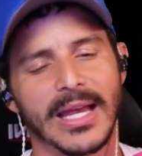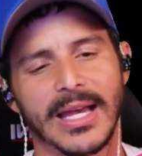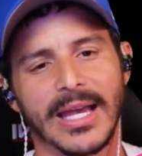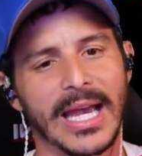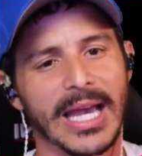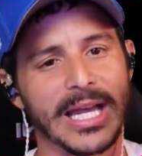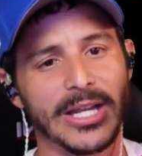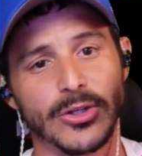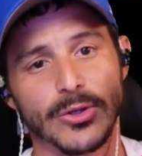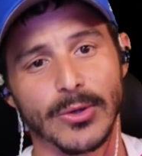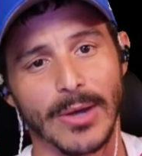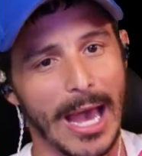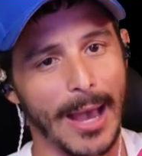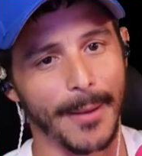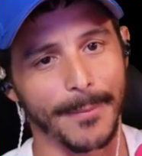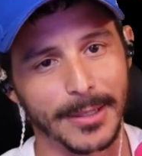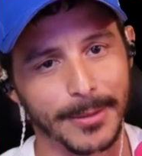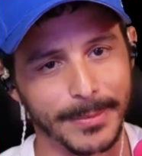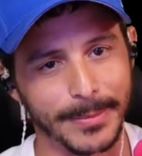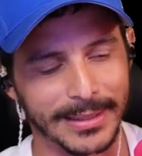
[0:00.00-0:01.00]
and you
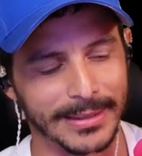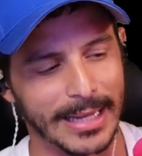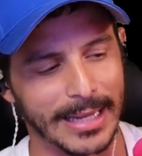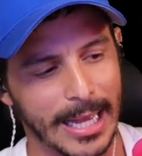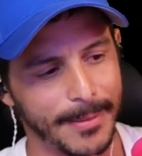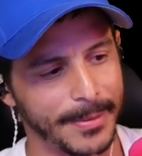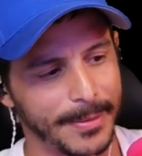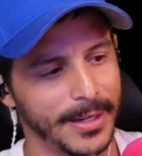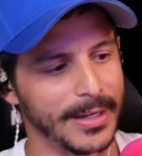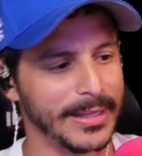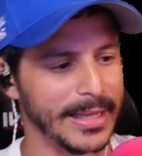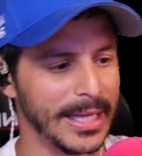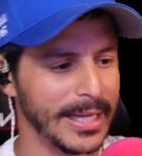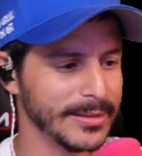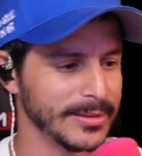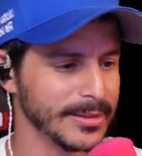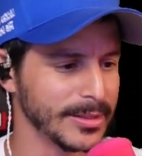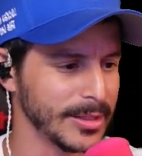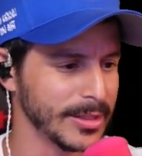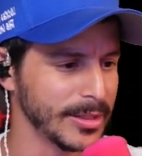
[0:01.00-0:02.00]
happen to be in library, that
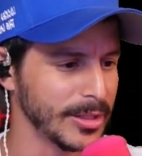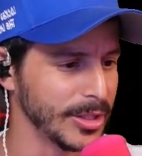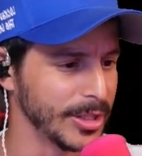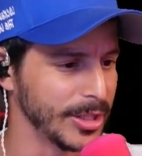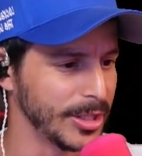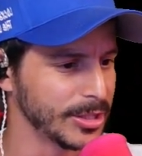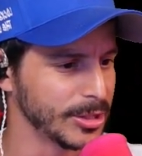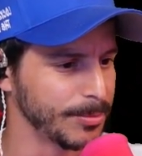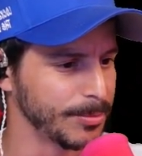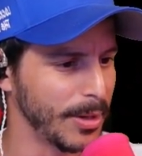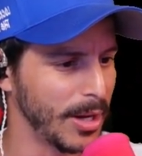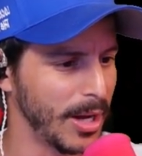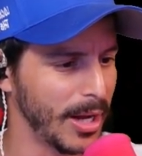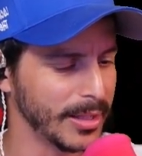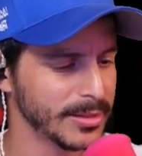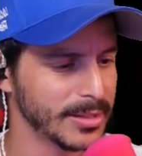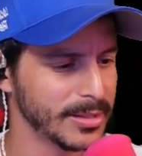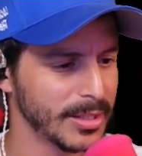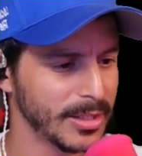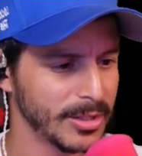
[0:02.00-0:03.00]
is a good
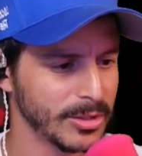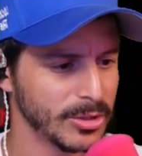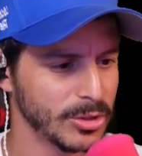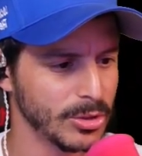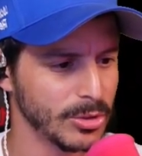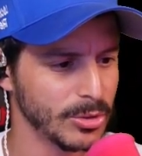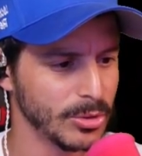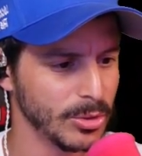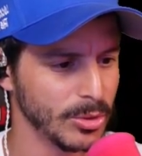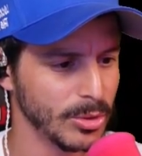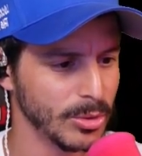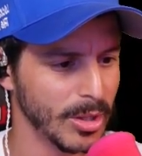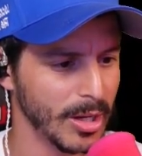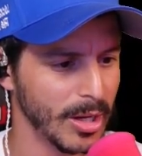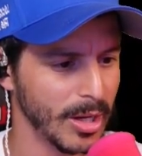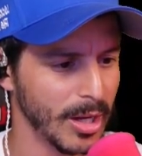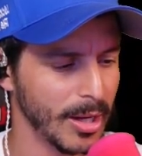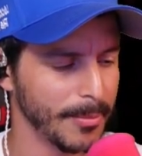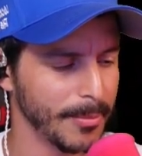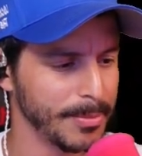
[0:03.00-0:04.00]
spot
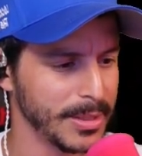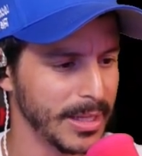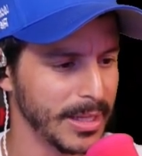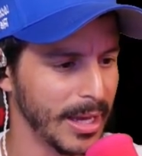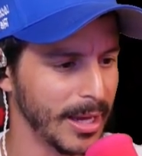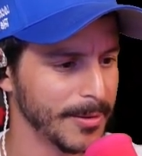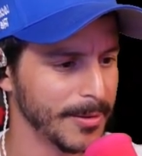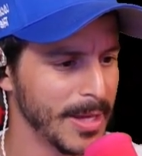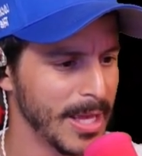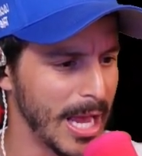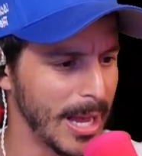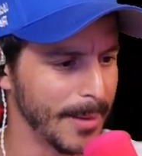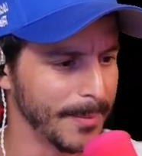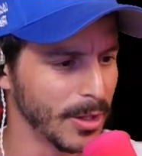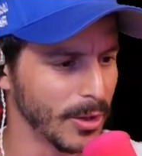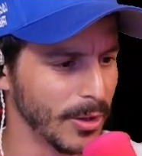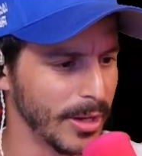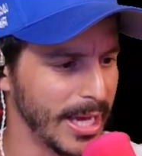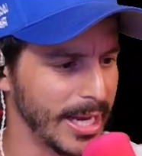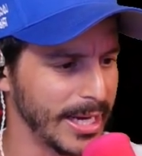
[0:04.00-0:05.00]
to be at. I'm going
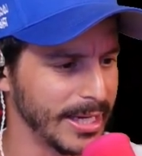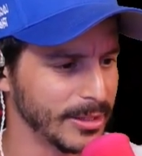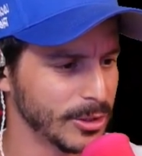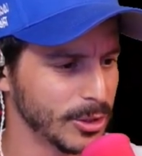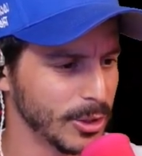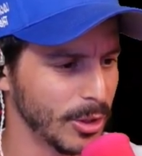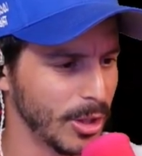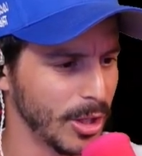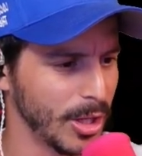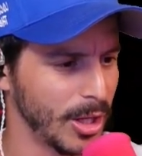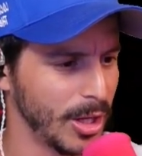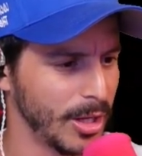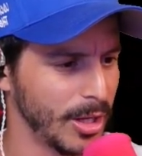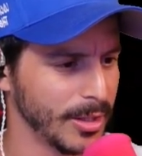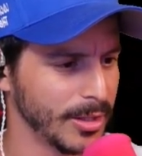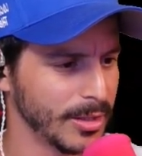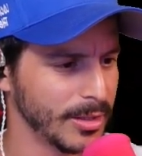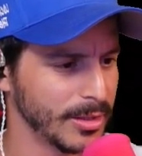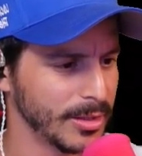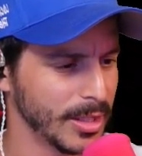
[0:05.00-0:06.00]
to go ahead and turn
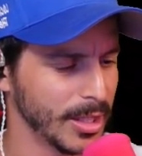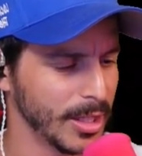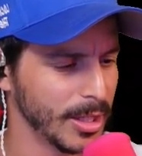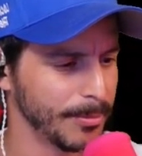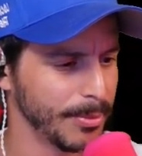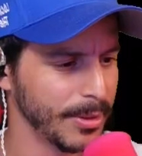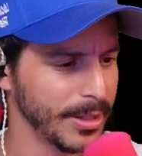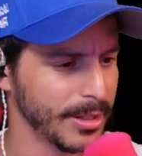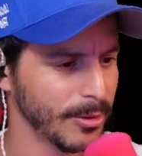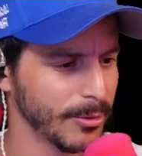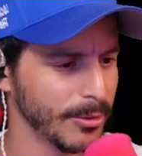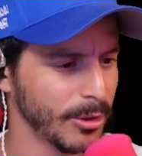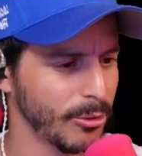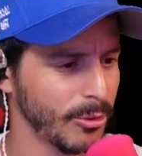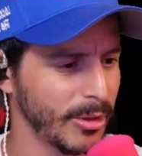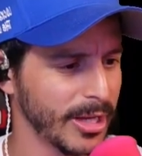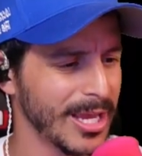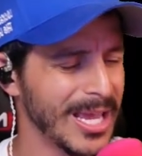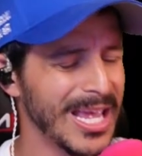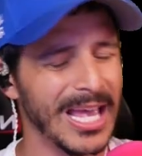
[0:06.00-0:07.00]
on the breaker real
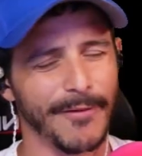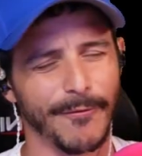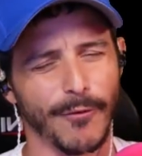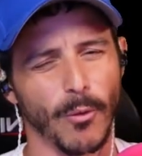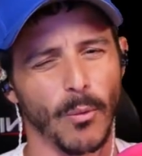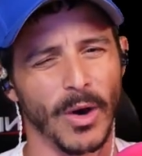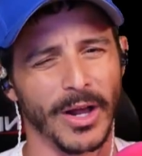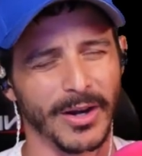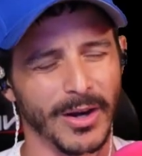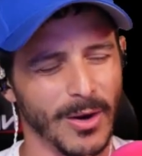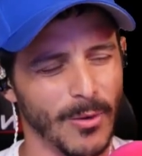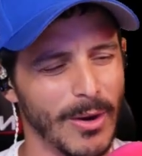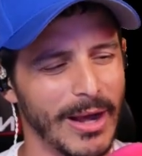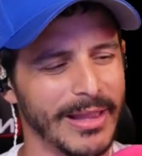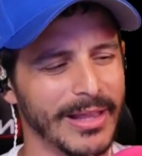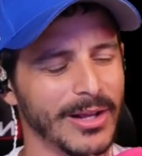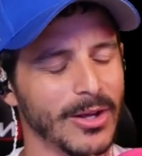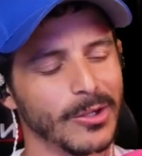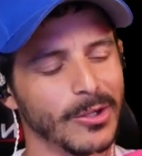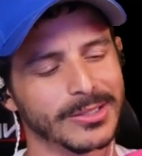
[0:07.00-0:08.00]
quick. If you're wondering why
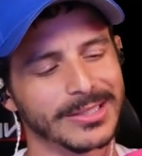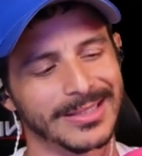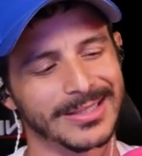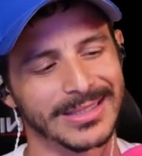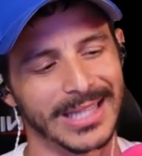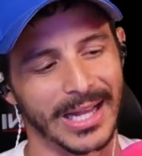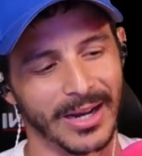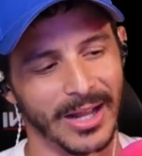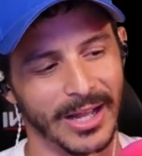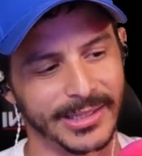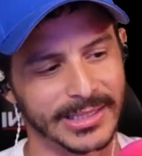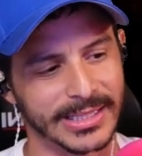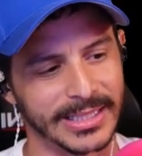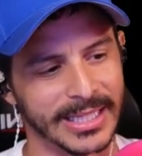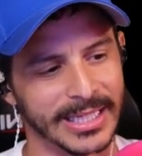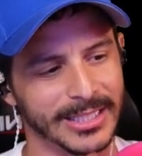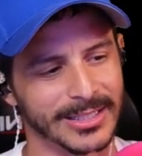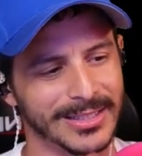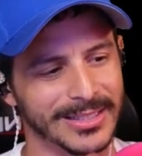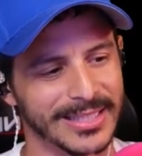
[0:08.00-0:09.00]
the ghost is not
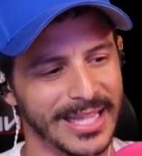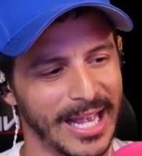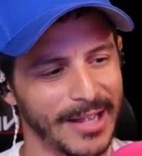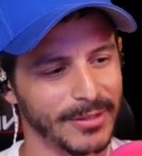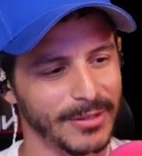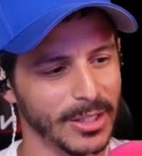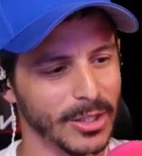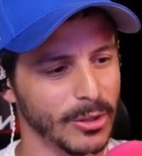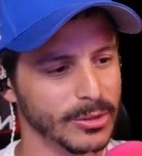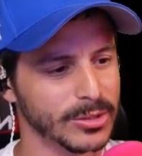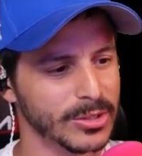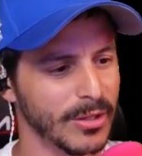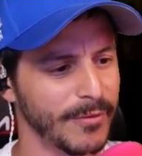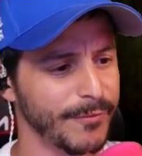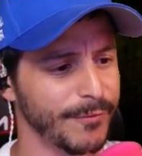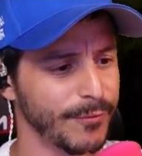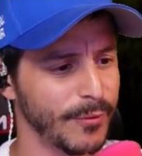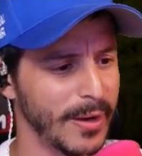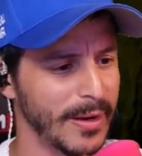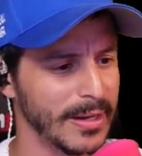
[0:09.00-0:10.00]
hunting, it's because I have the ghost on
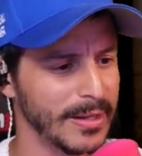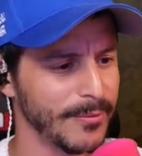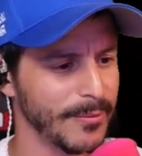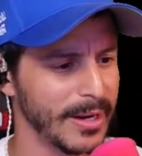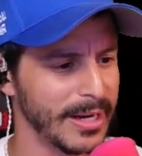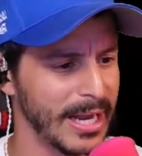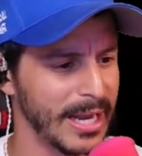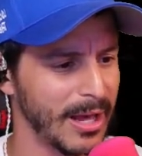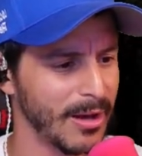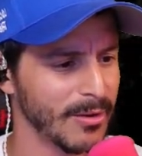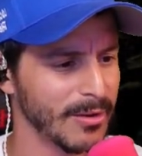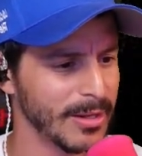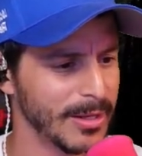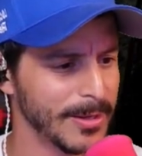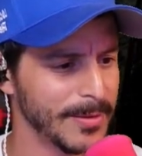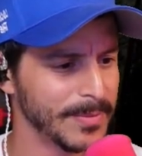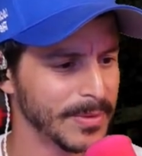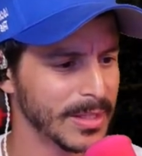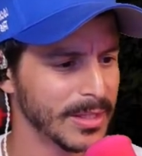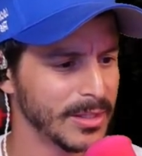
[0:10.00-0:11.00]
friendly right now.
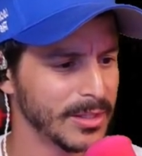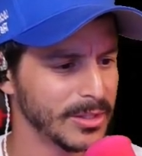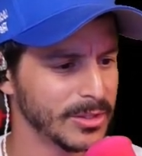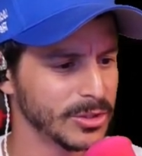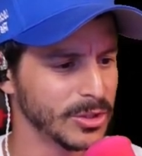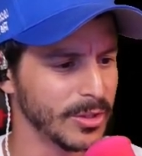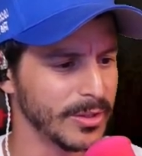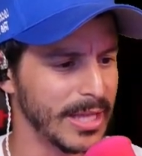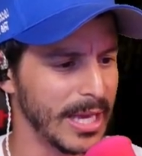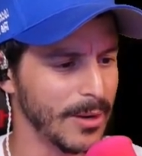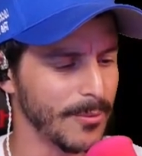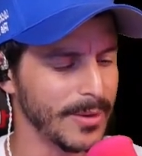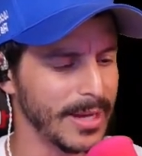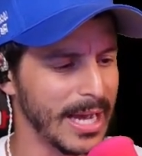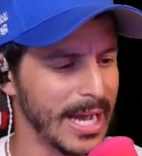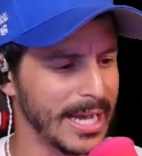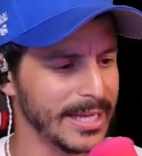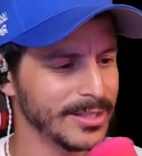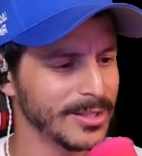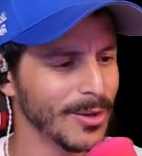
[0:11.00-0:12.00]
So that way
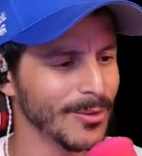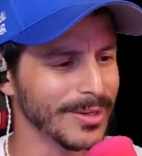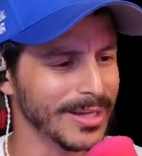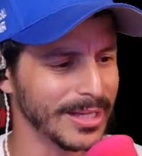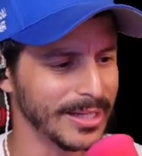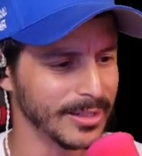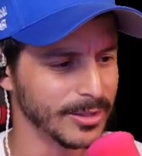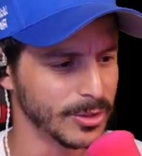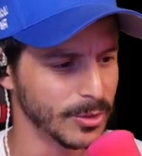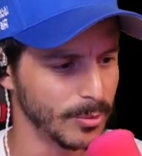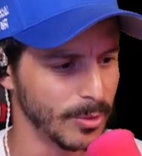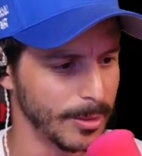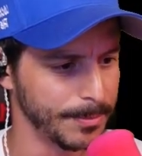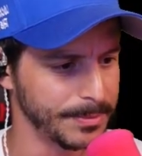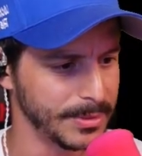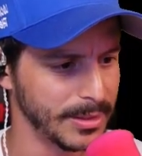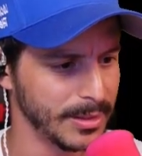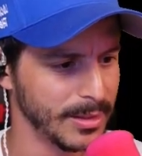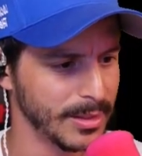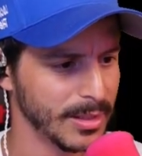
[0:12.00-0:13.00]
I don't get
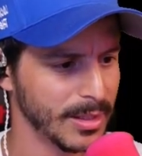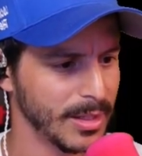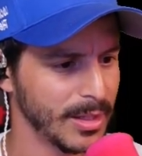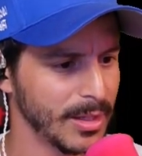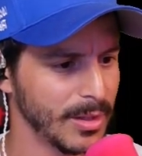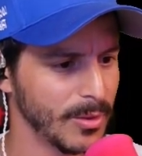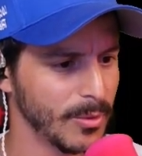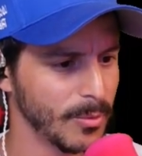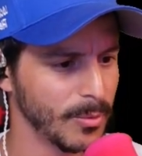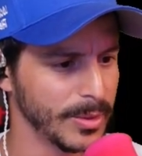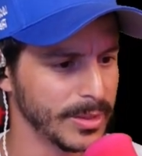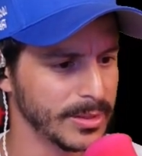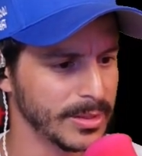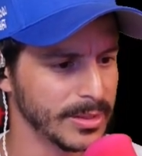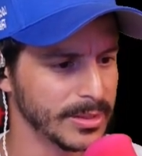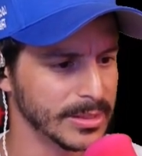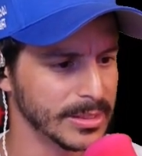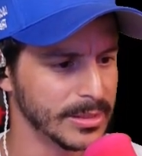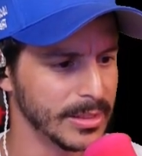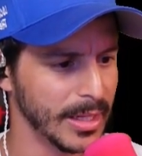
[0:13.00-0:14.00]
interrupted with
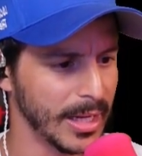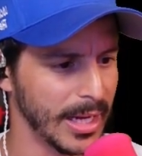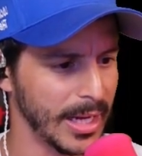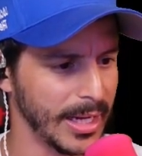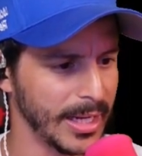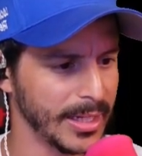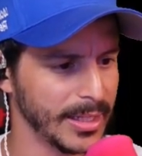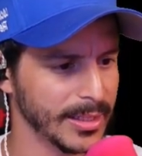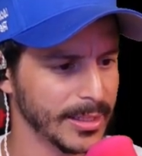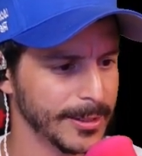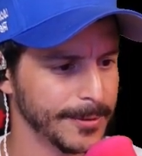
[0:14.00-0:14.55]
this guide.